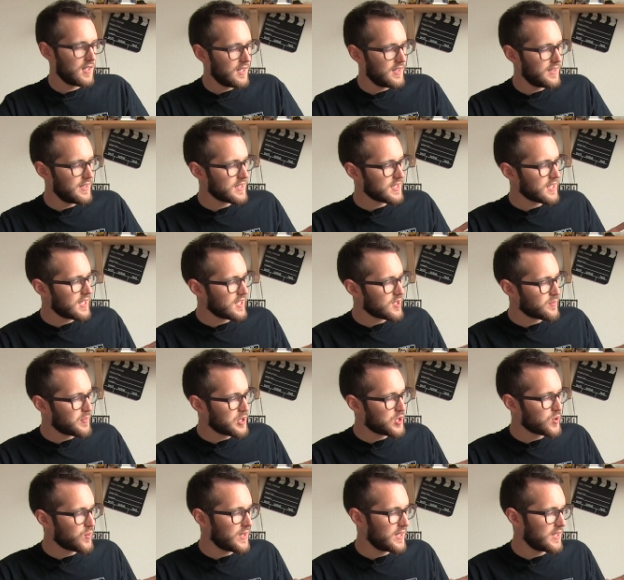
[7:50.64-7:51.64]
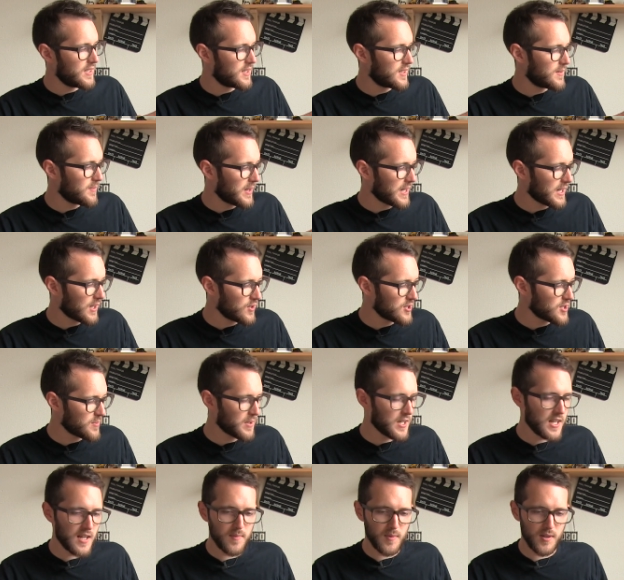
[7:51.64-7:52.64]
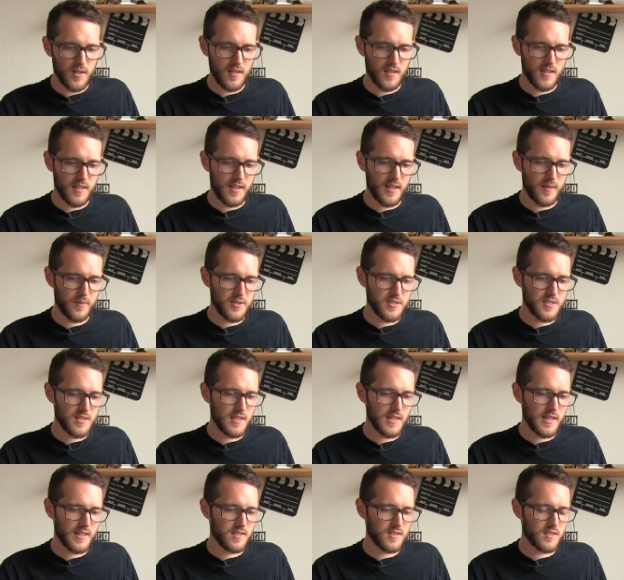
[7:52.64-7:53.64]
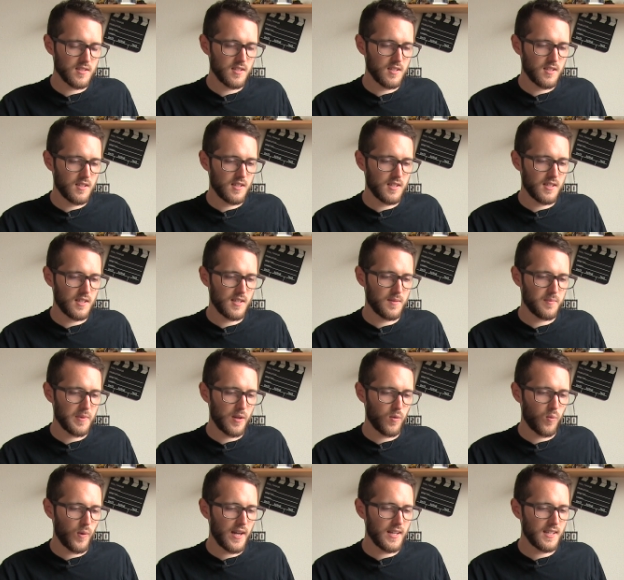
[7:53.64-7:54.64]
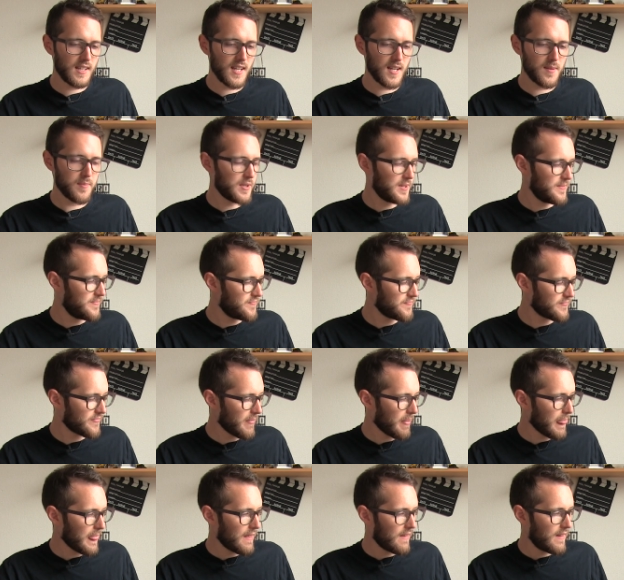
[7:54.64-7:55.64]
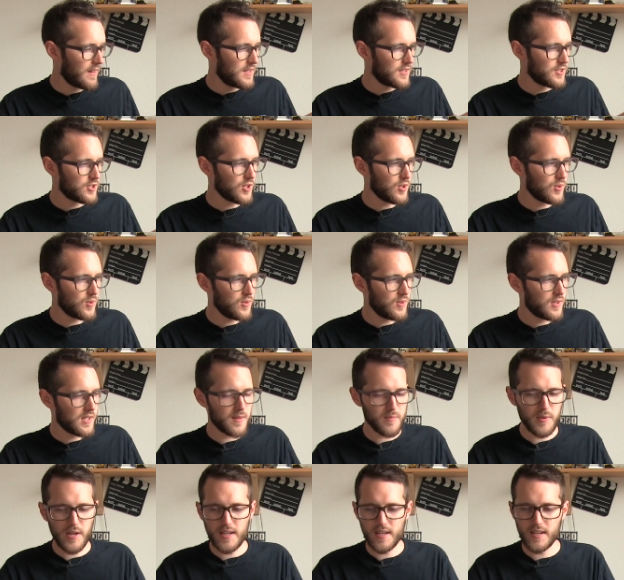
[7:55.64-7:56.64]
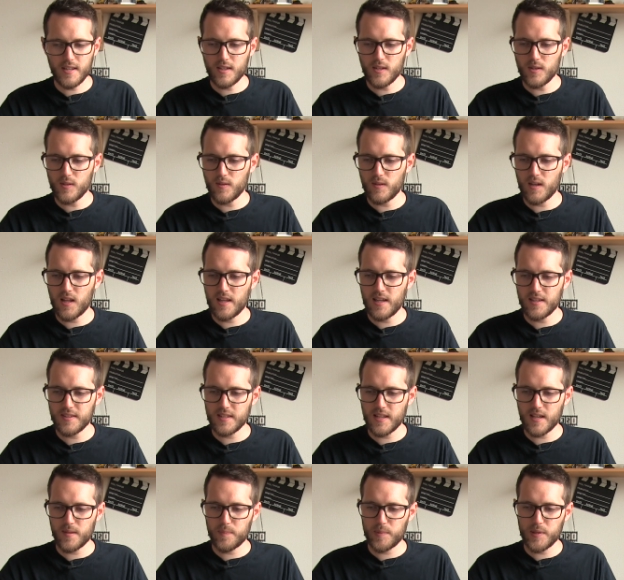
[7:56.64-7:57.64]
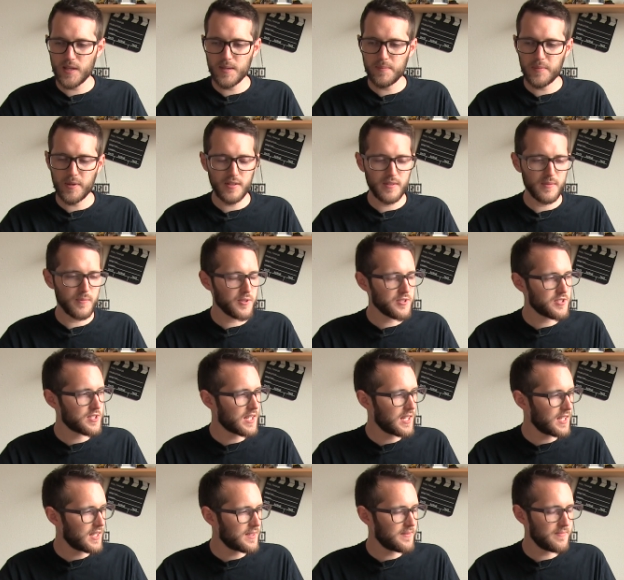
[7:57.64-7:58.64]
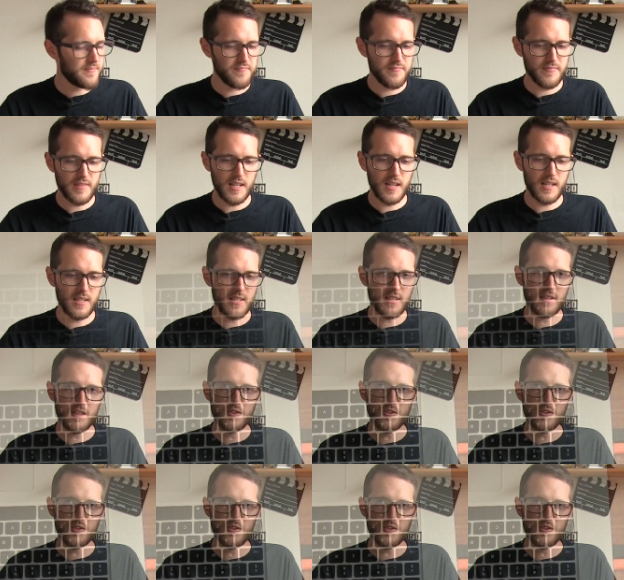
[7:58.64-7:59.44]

In this case, between my close-up camera and I will select uh, my wide camera. So I'm ready to go. I'll hit that play button once again and it'll